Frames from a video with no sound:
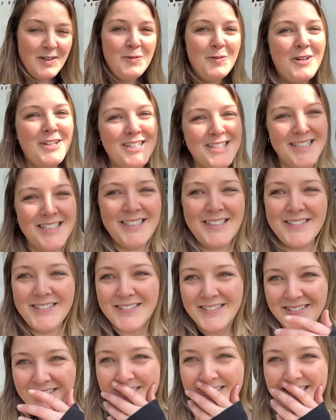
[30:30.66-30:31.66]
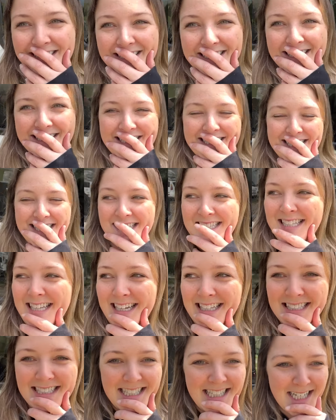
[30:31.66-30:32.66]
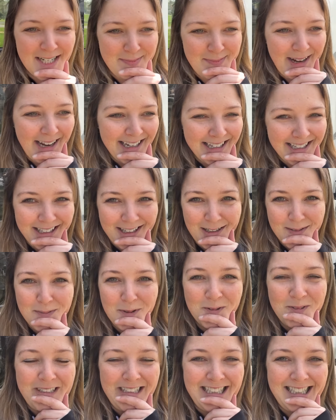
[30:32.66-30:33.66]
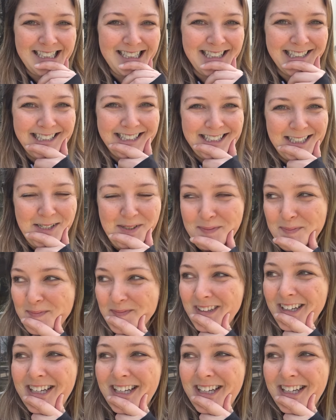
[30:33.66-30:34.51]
We also, we, this is like T M I, y'all, but we didn't dump.